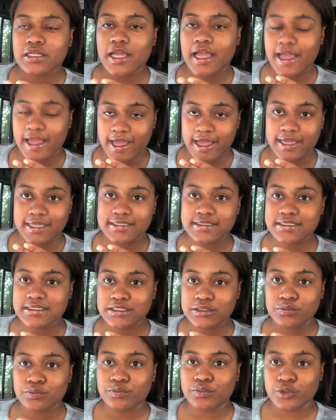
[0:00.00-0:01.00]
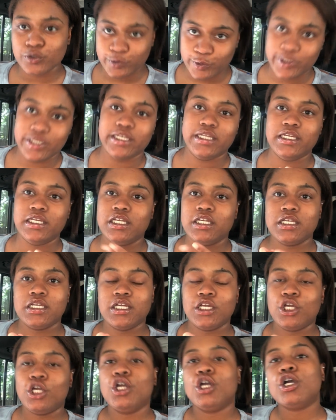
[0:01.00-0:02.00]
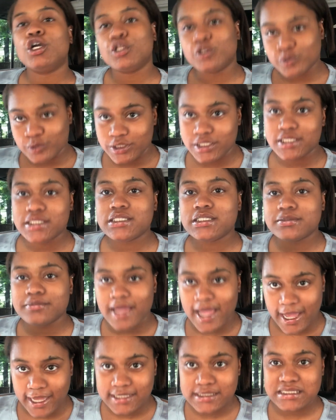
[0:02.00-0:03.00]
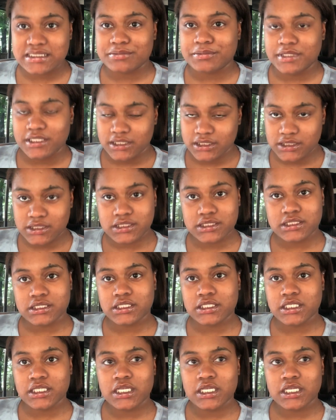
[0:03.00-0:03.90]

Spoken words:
ass, gluteus maximus.